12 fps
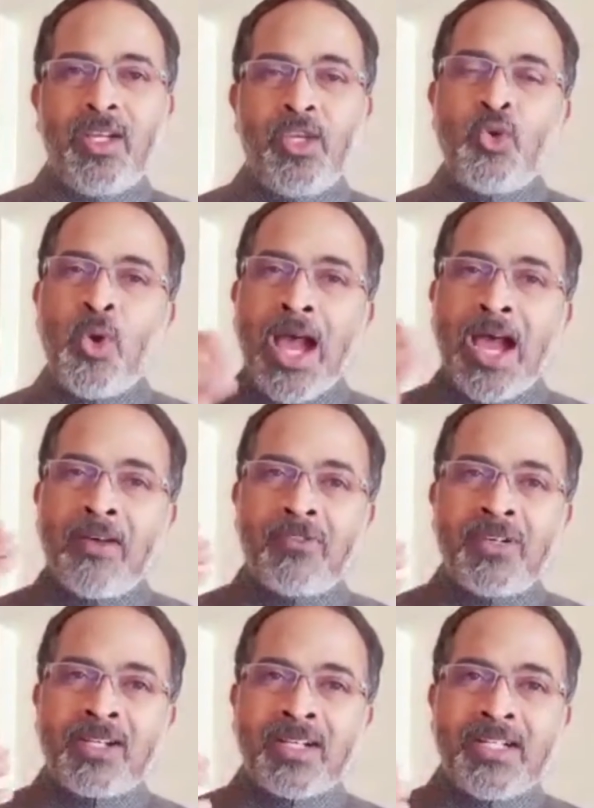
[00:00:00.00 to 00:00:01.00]
You
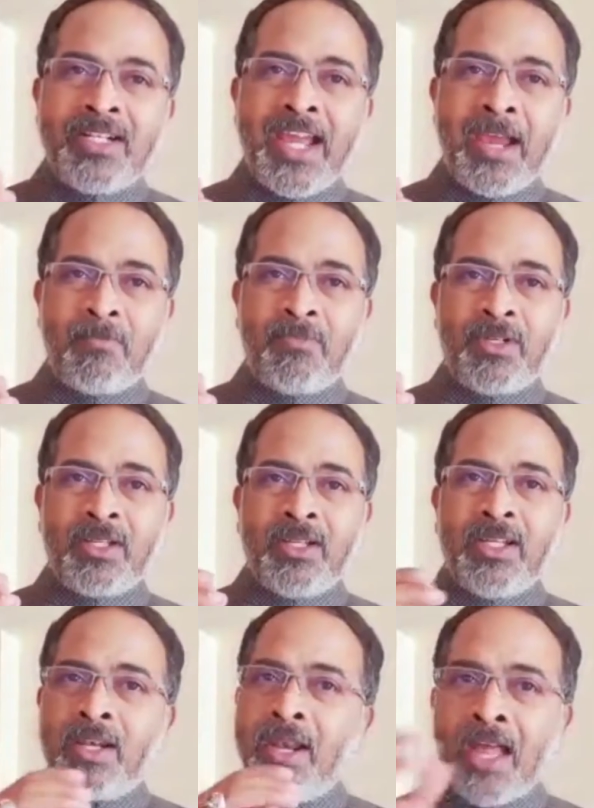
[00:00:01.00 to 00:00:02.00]
haven't condemned
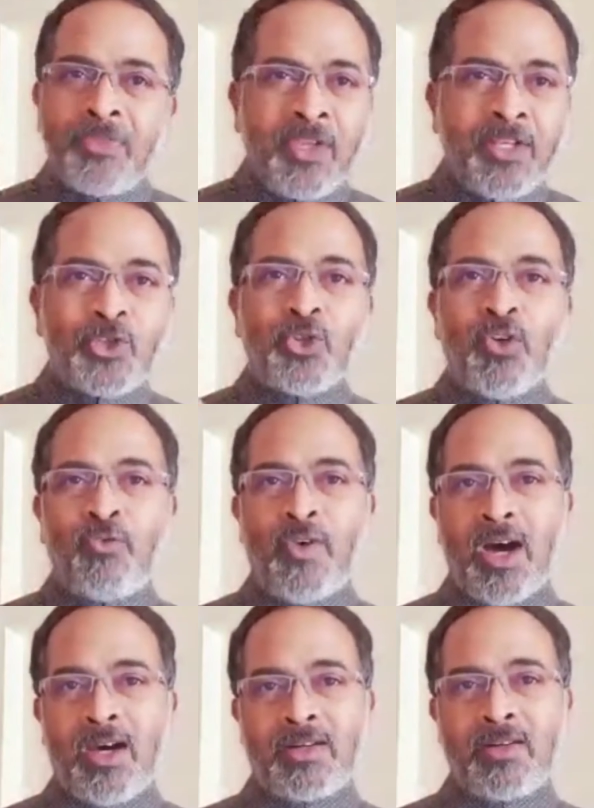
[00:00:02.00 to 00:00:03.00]
nothing so far.